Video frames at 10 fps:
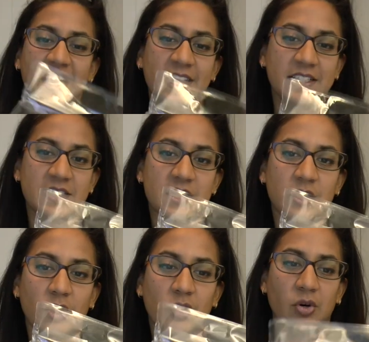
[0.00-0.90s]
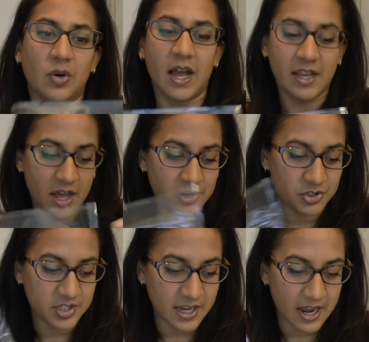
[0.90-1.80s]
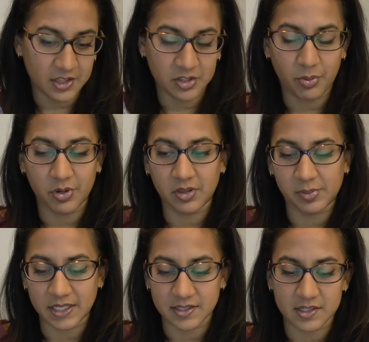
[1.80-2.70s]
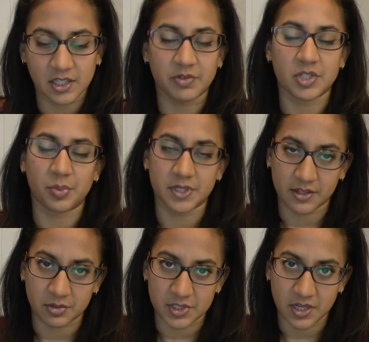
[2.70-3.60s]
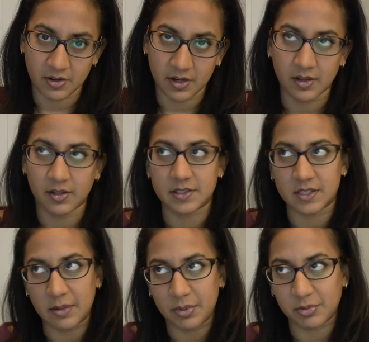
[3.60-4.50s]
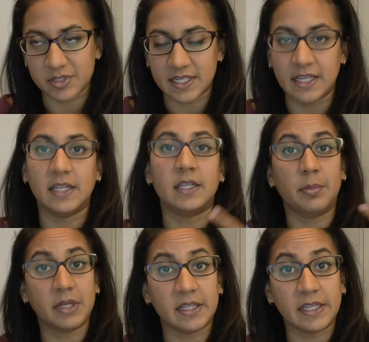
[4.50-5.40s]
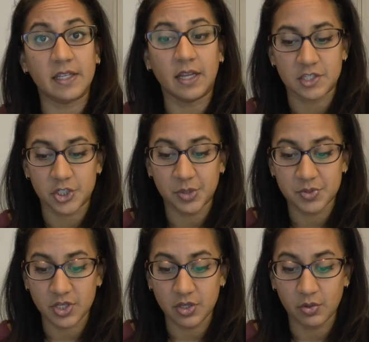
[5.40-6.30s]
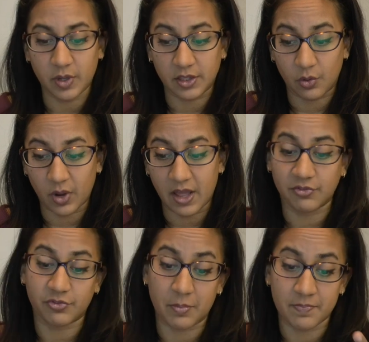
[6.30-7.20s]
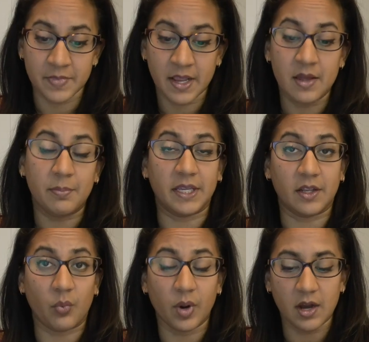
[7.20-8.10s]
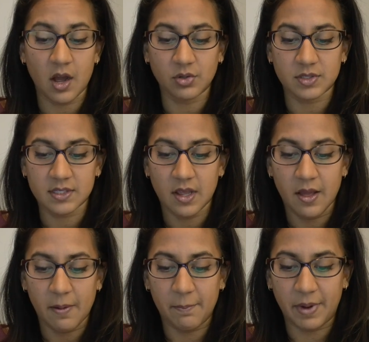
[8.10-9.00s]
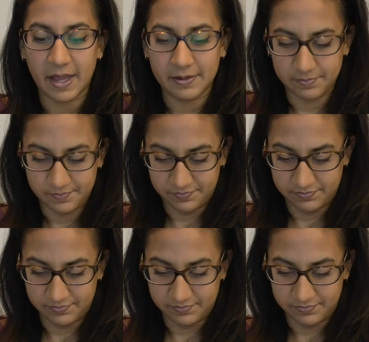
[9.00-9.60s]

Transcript: So I understand that the point of the plastic sleeve is to protect the material and to keep it pristine, keep it clean as it ships to you in the and from being in a warehouse, but